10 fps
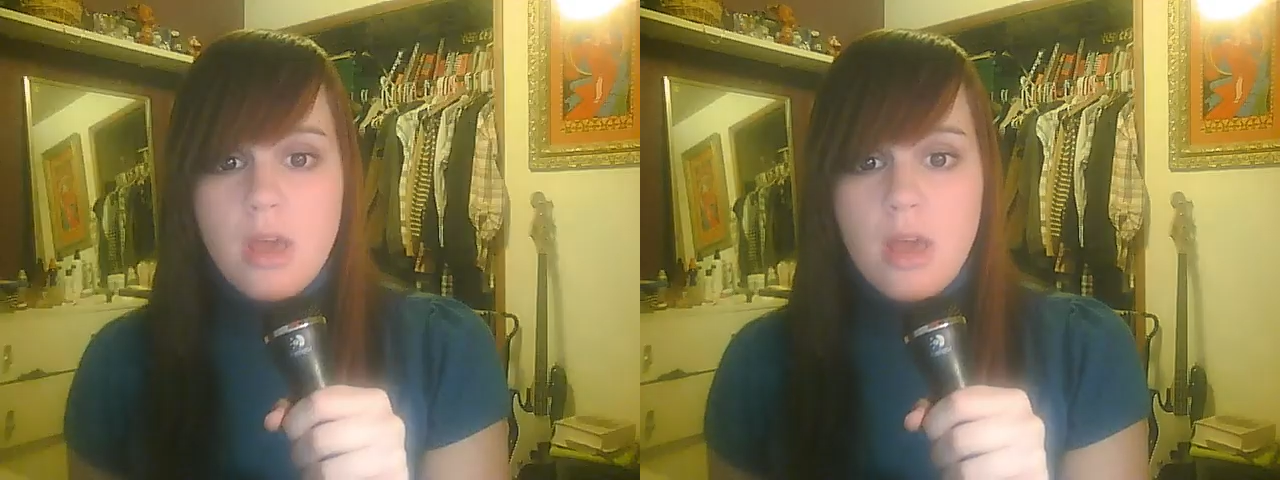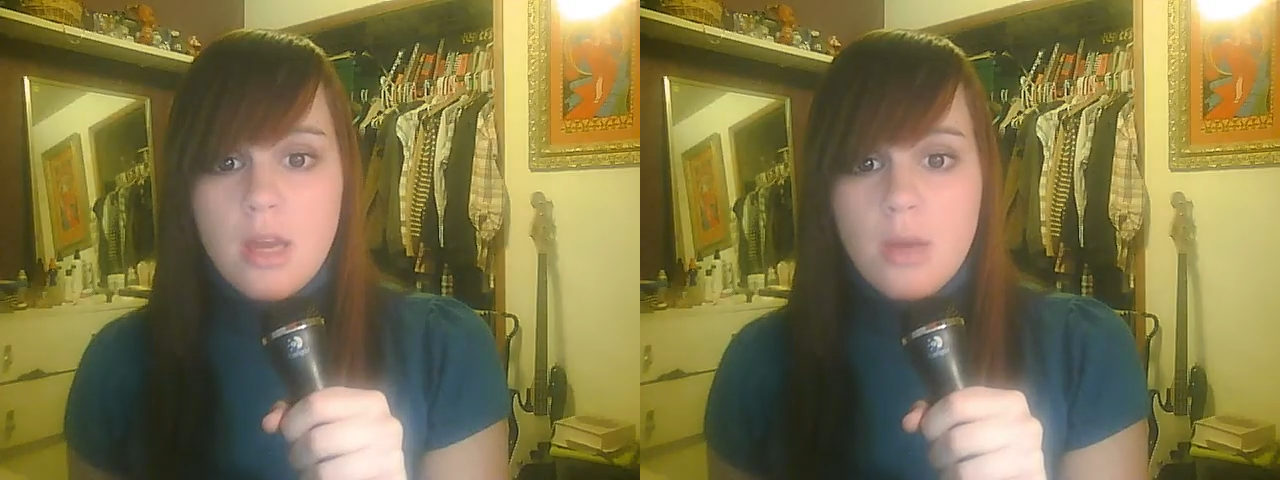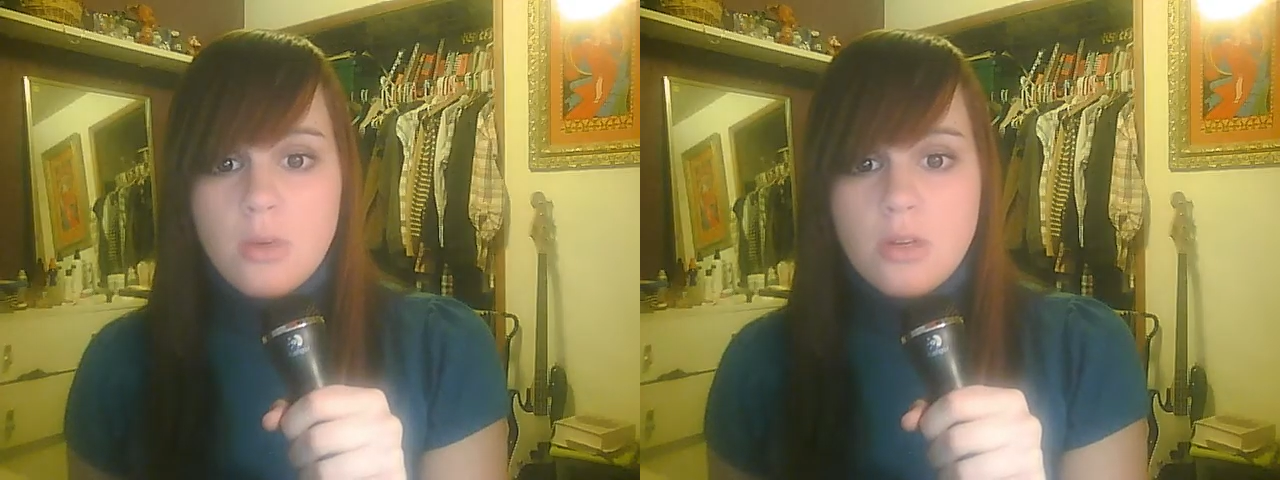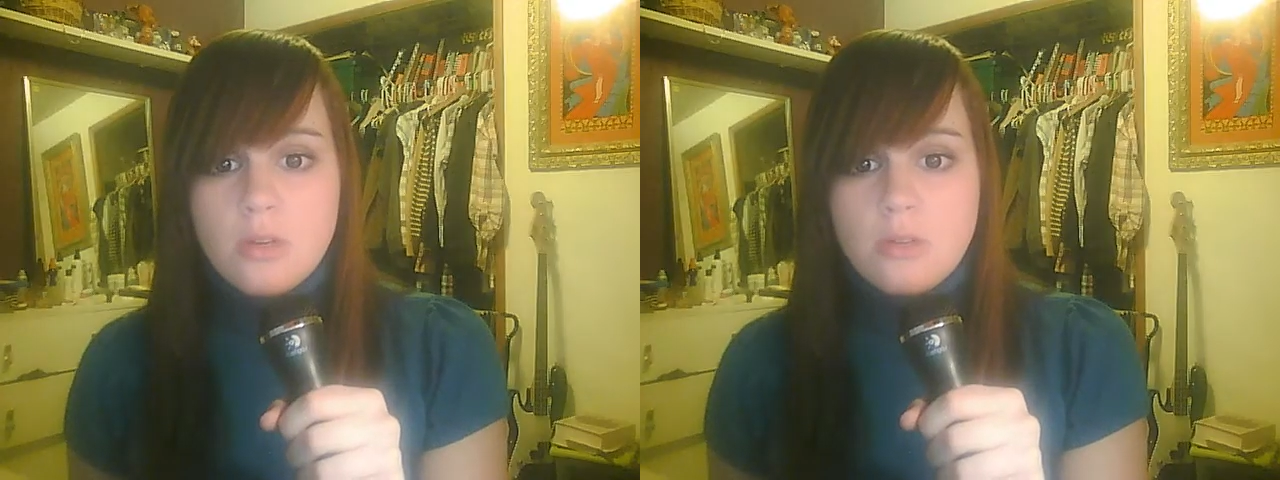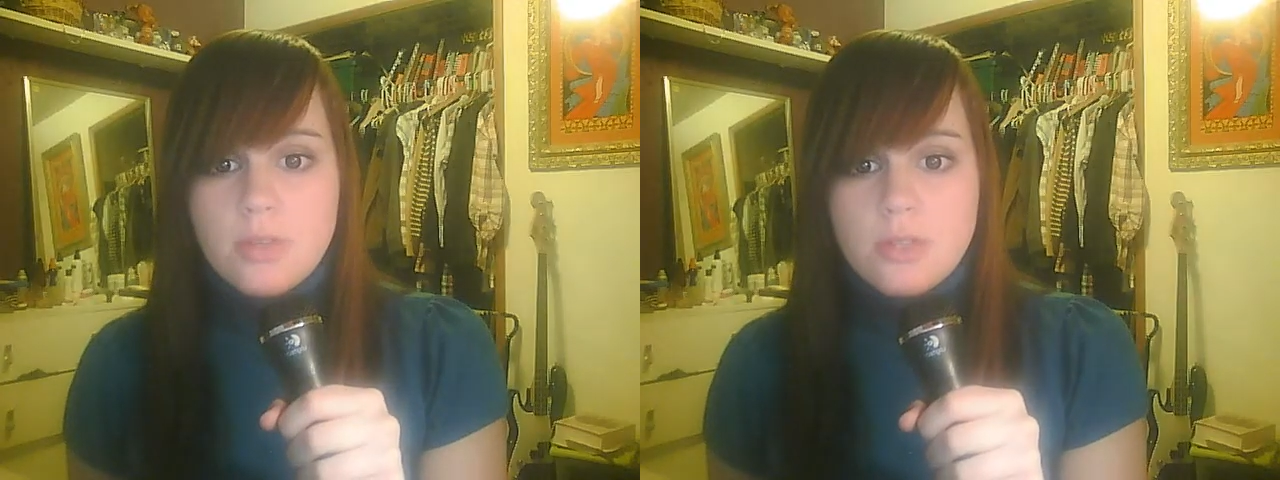and I want to
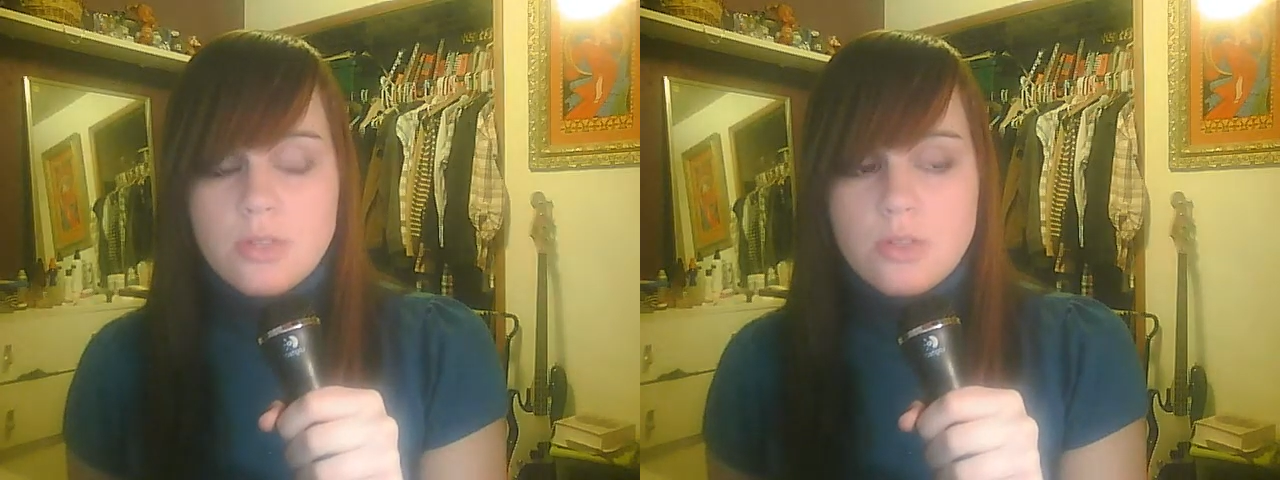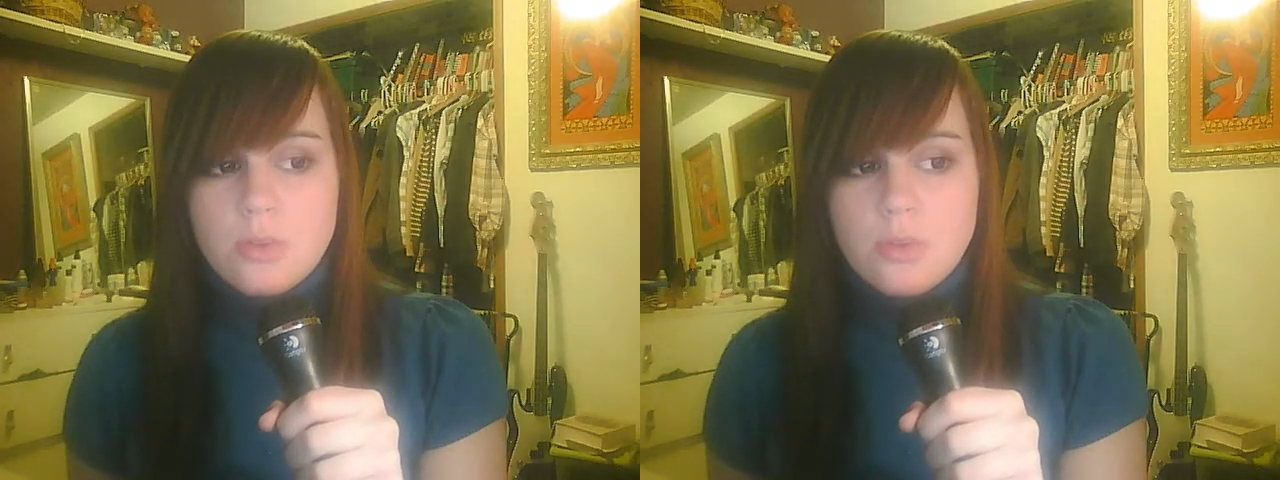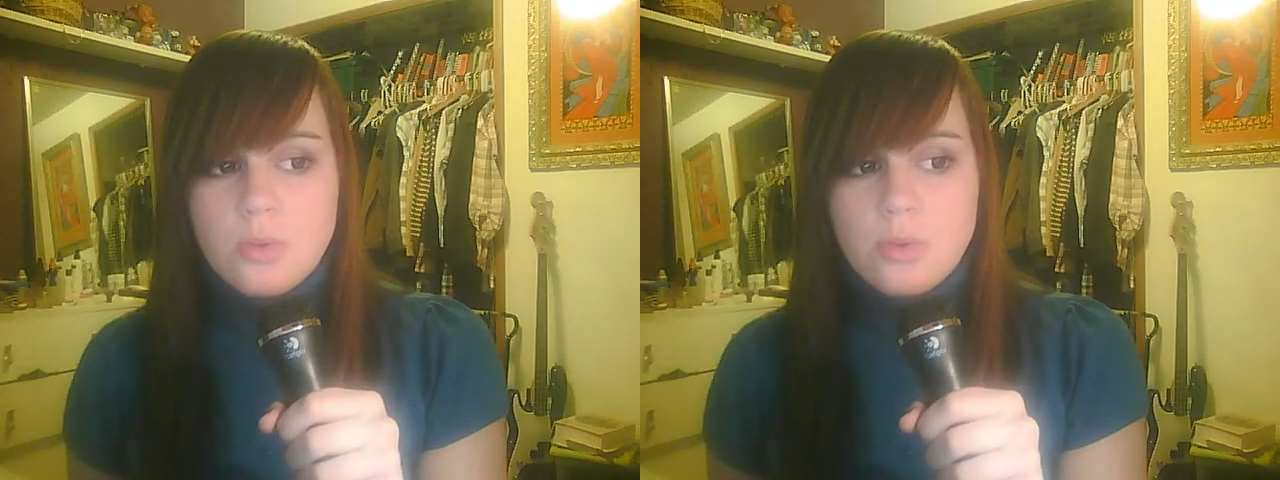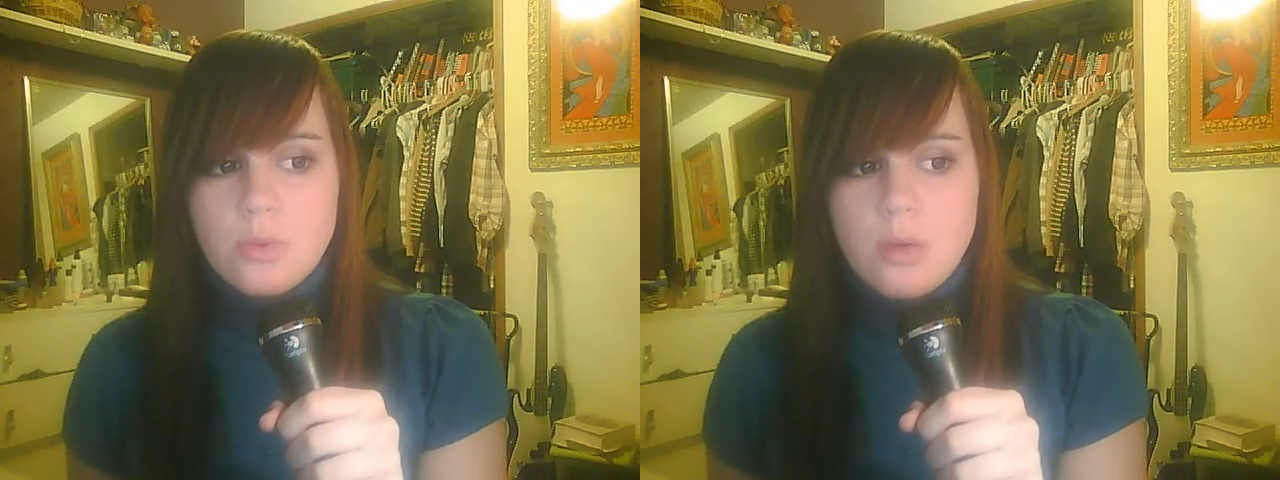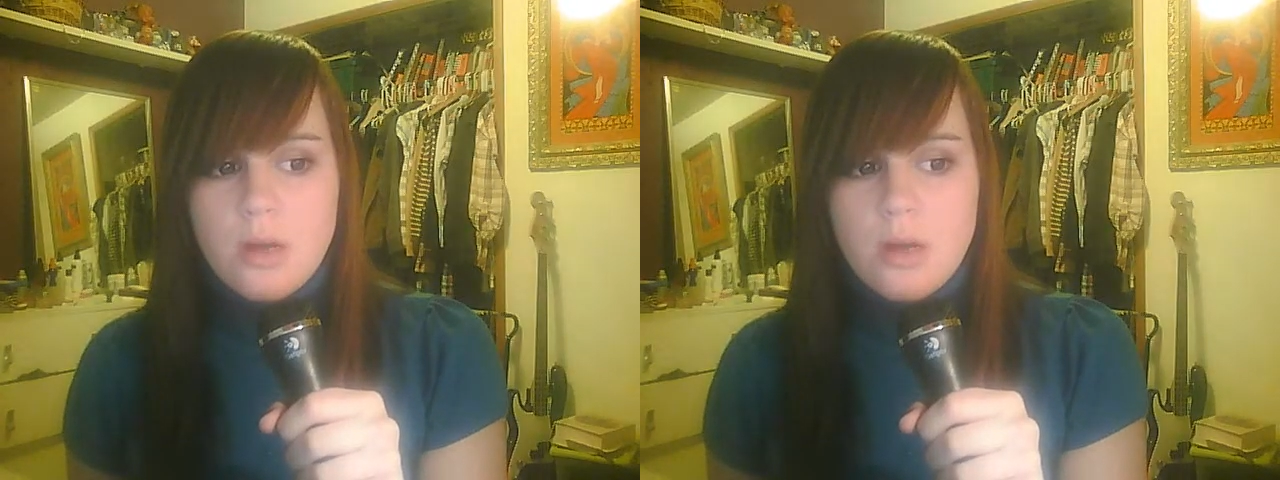know if that's true.